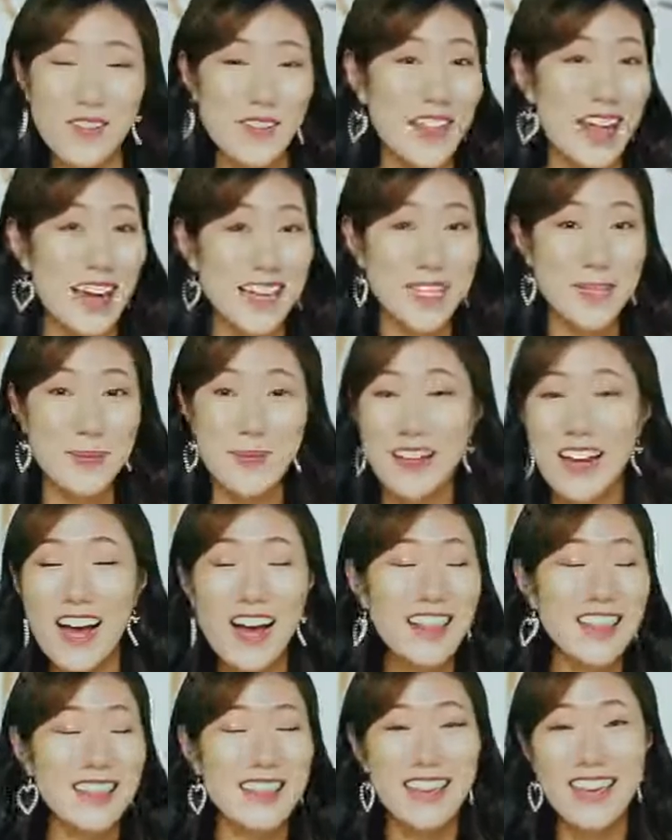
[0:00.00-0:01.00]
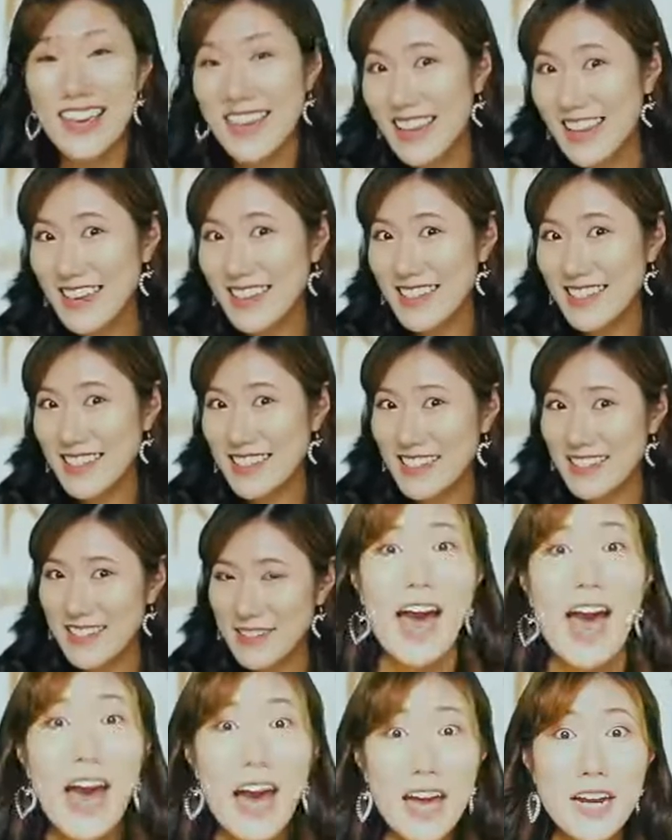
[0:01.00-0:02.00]
so last but not
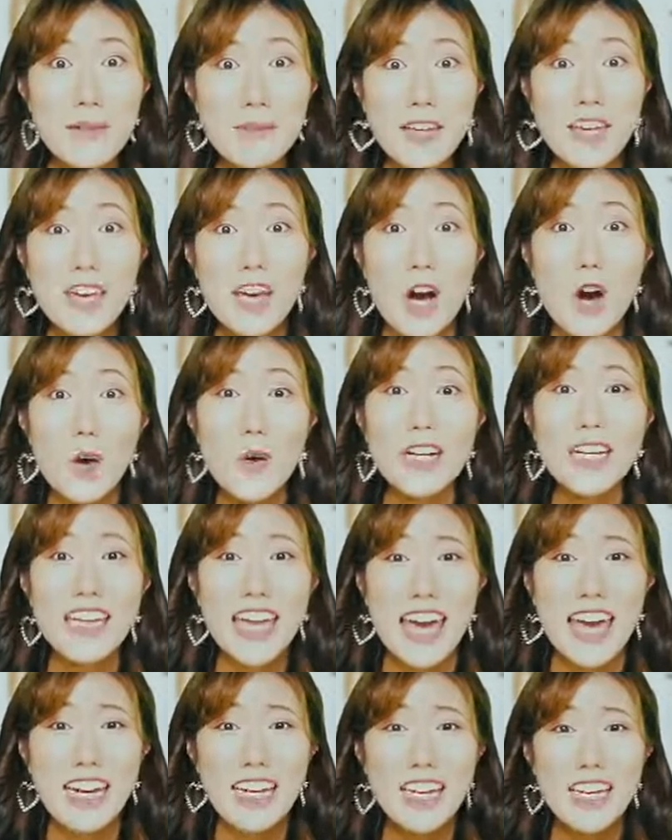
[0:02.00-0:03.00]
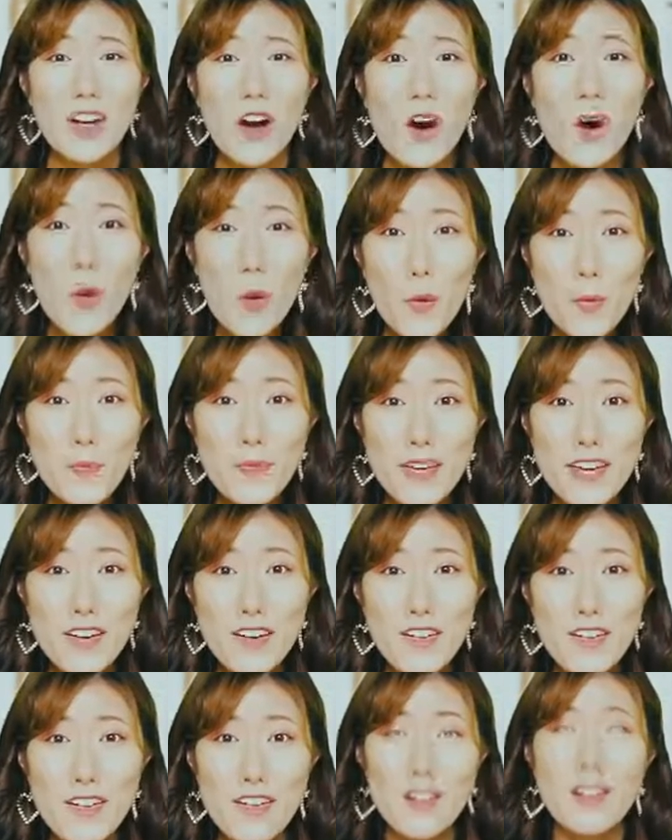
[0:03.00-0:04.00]
least, Atomy Organic
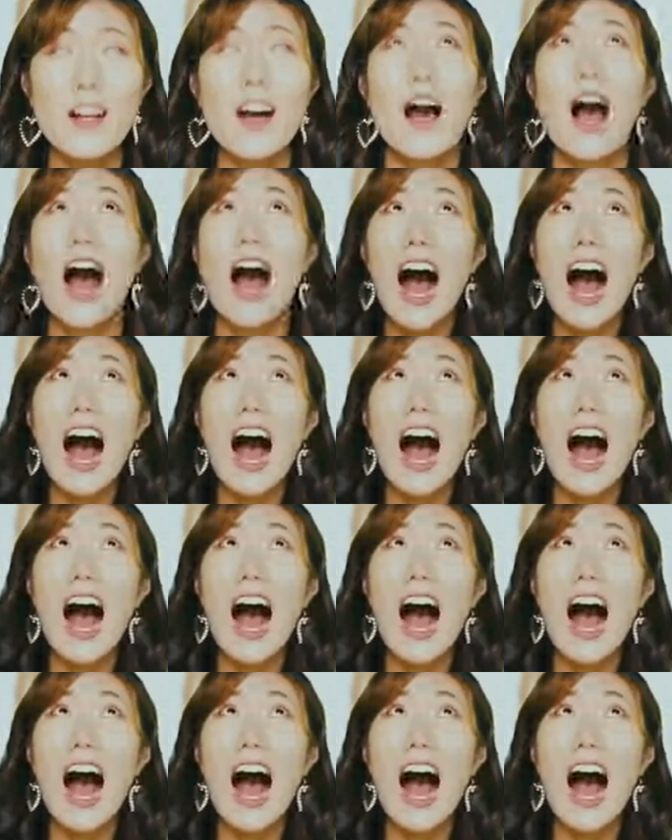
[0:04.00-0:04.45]
Oatmeal.